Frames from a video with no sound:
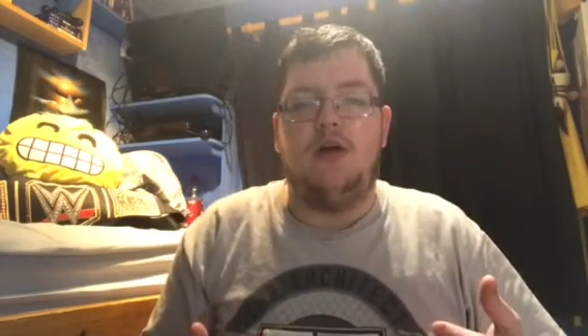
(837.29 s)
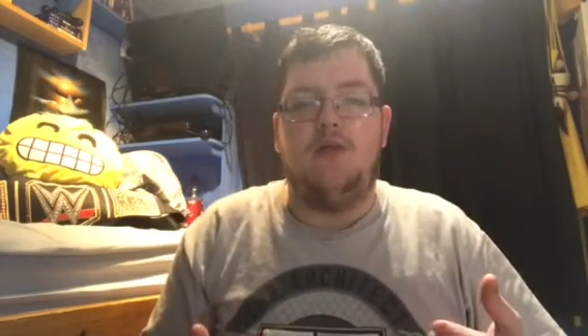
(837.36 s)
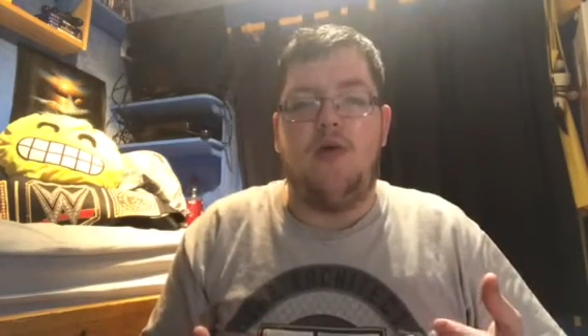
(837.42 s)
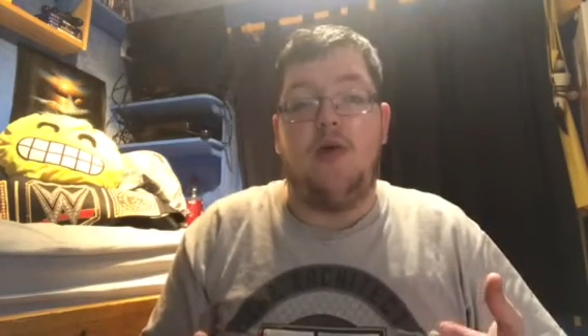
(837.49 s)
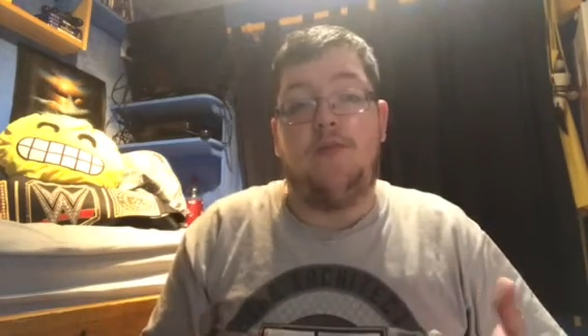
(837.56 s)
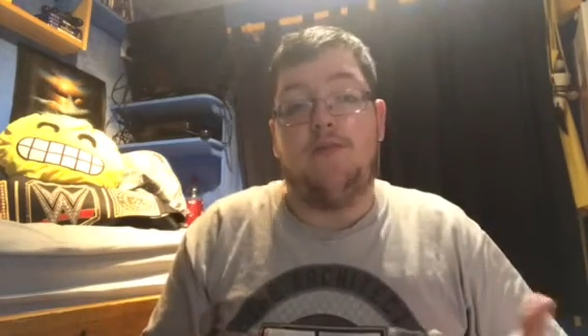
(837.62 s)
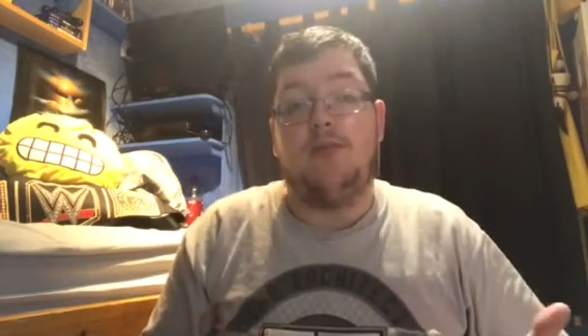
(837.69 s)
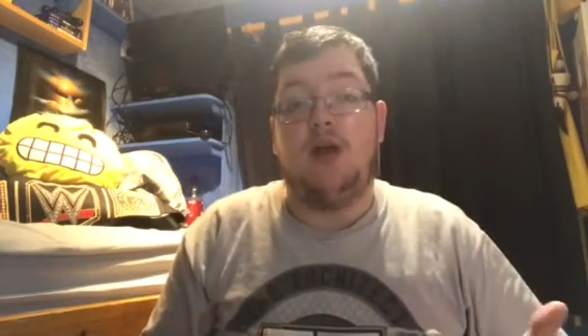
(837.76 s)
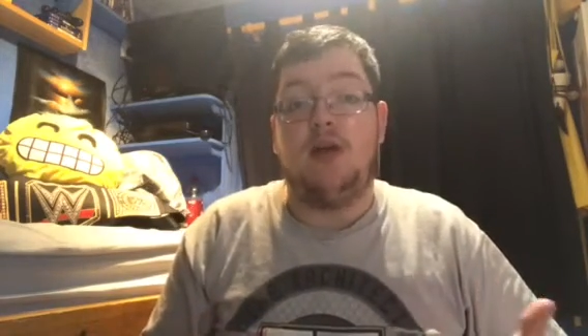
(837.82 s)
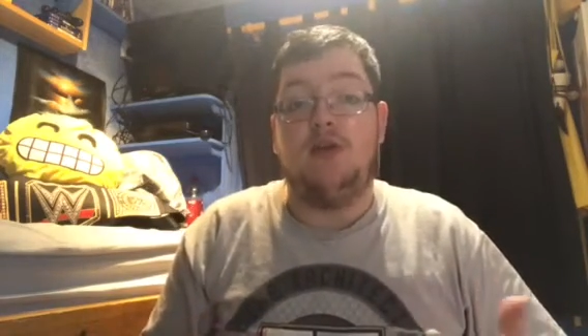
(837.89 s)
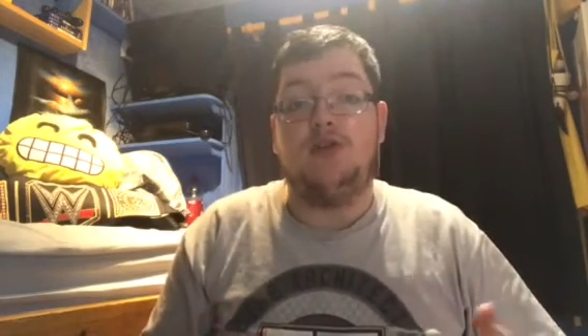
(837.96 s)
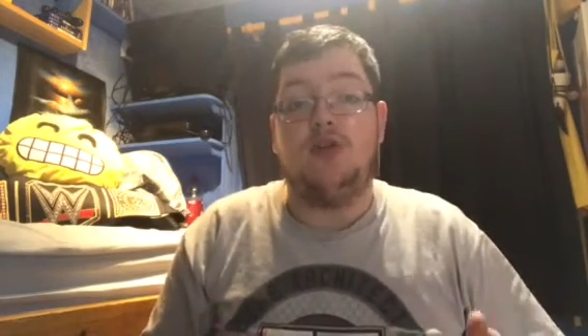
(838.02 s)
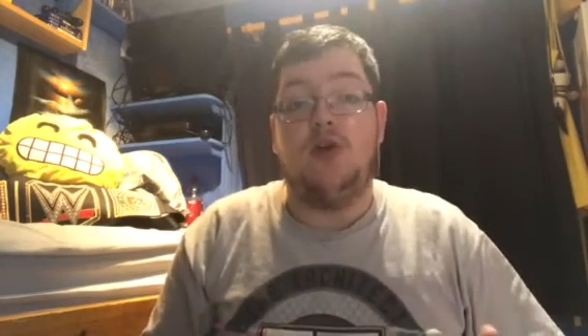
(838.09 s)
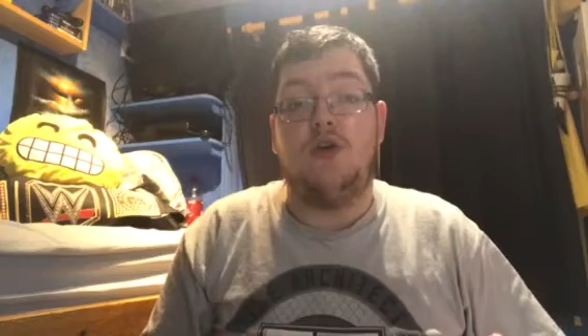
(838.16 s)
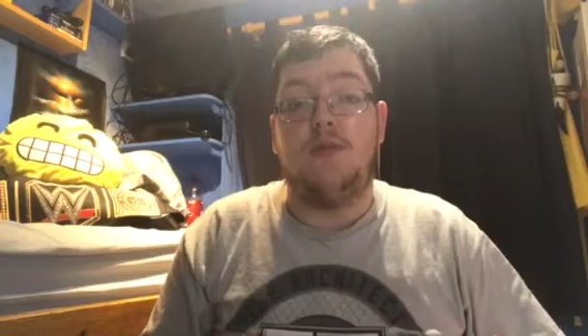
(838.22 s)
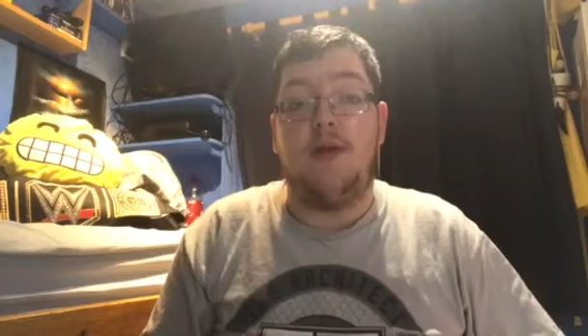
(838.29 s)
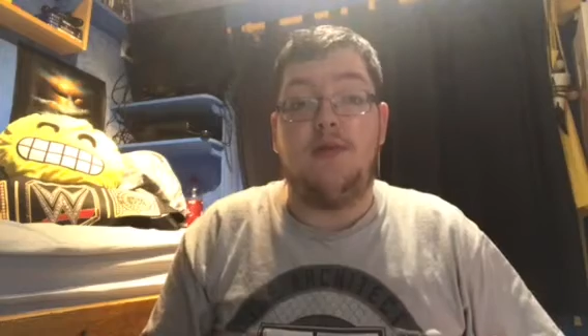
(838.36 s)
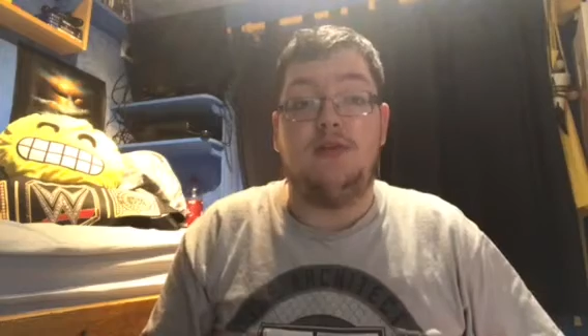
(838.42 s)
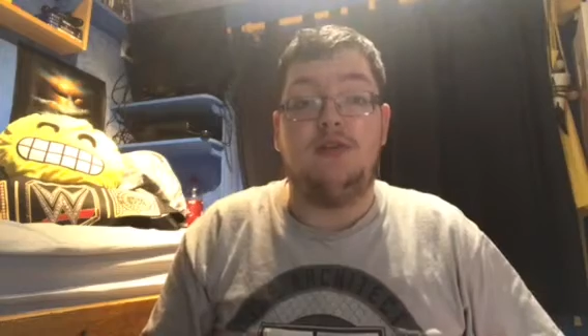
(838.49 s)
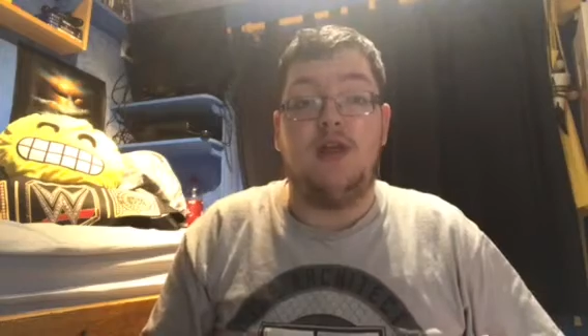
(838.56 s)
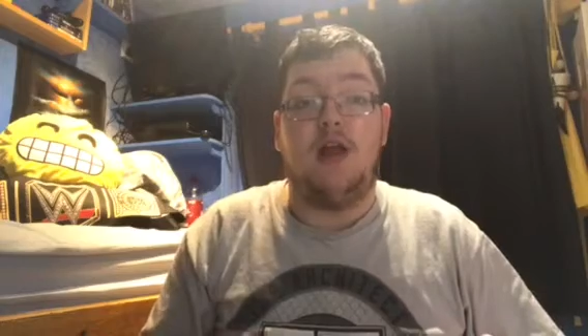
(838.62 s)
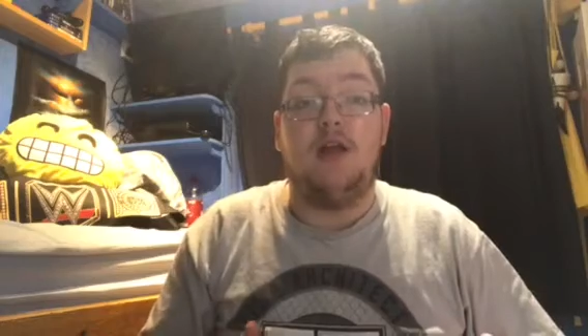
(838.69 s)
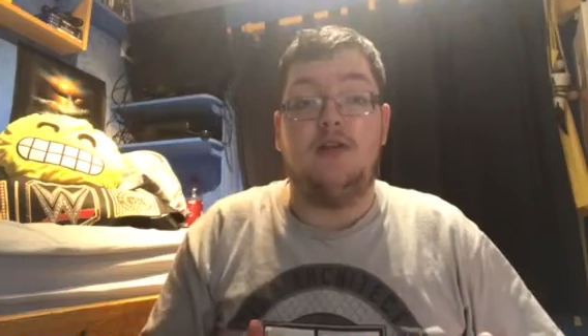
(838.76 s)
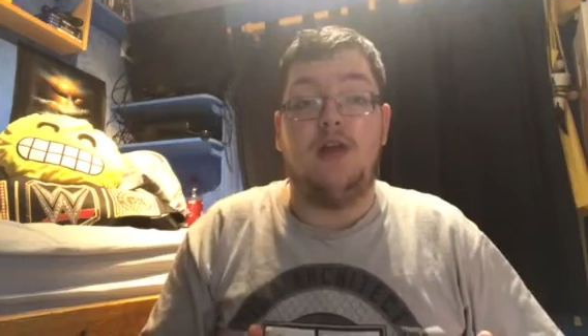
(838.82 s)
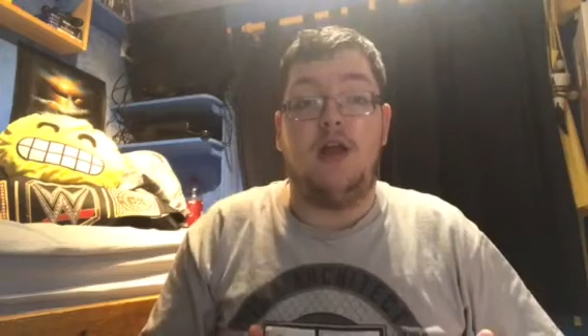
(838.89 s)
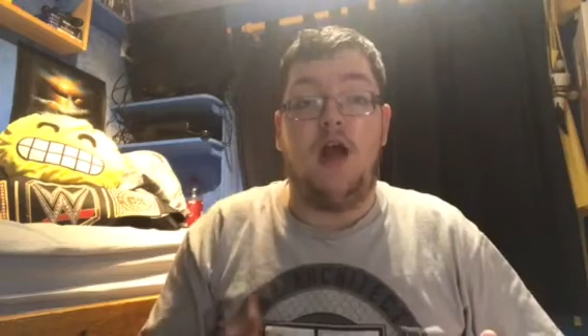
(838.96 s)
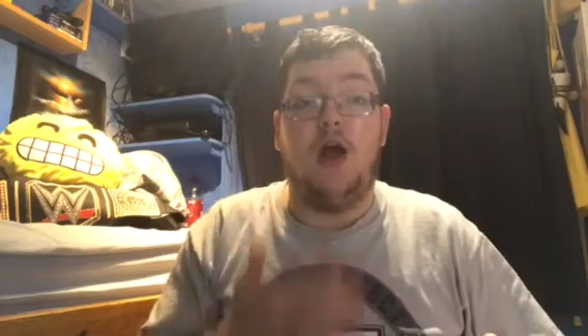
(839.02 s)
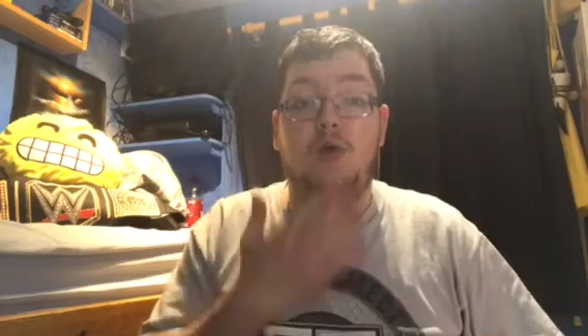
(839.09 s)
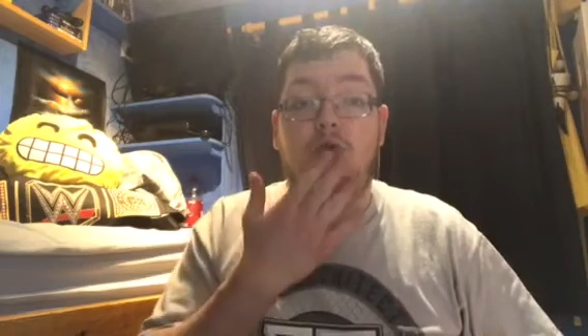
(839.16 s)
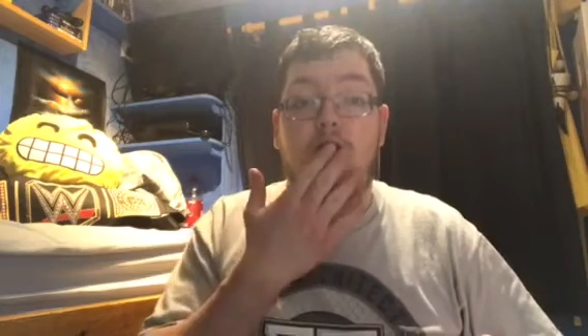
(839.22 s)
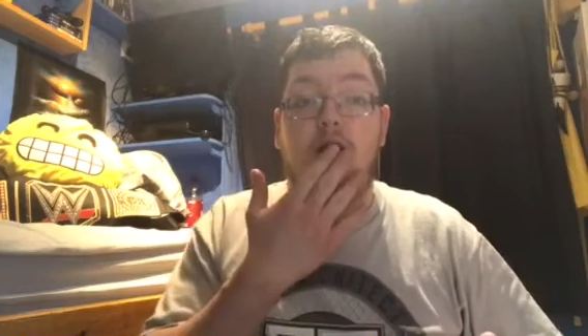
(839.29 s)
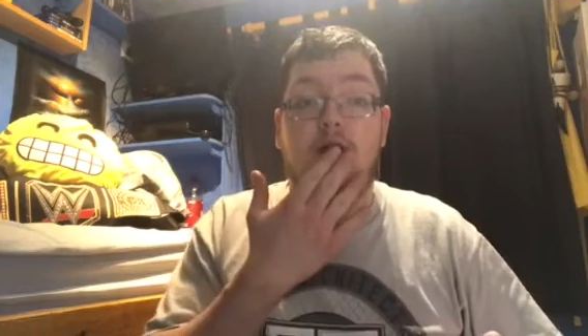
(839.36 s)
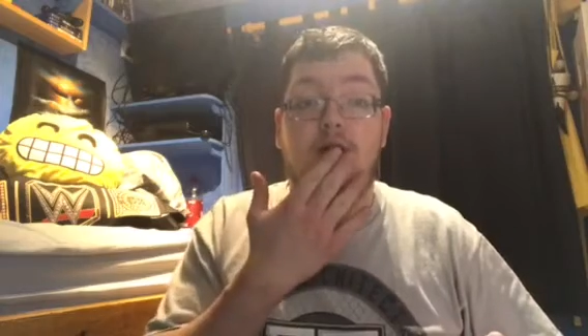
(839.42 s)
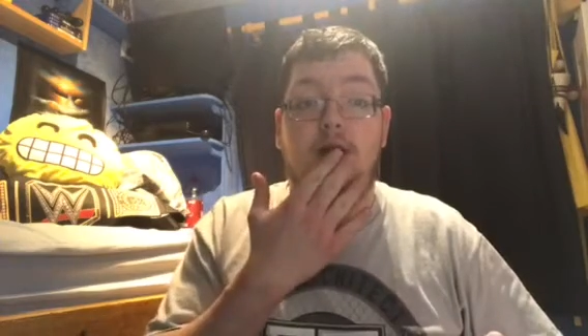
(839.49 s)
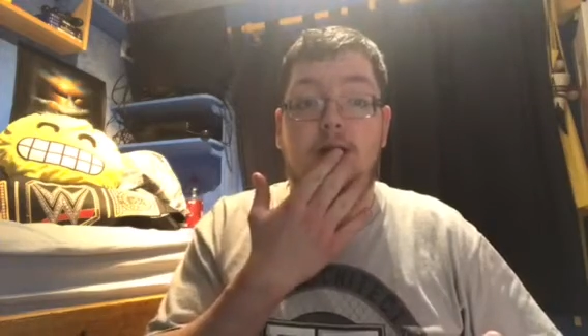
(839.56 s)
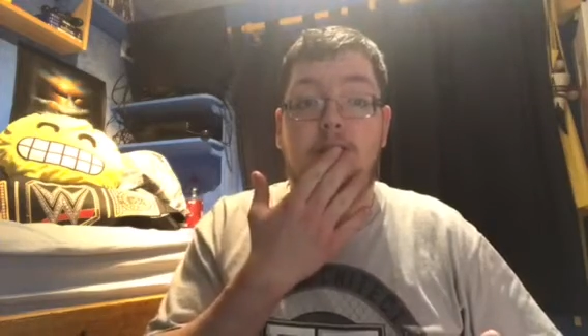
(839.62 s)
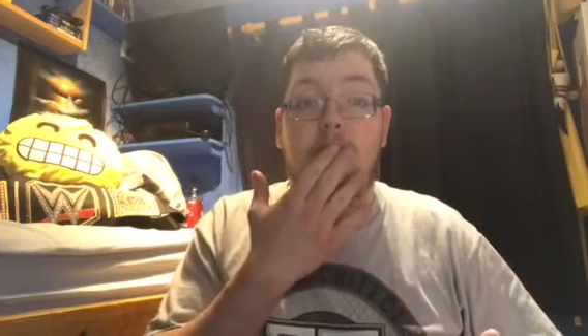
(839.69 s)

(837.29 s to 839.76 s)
well, I know she called him out, but she's like, oh God,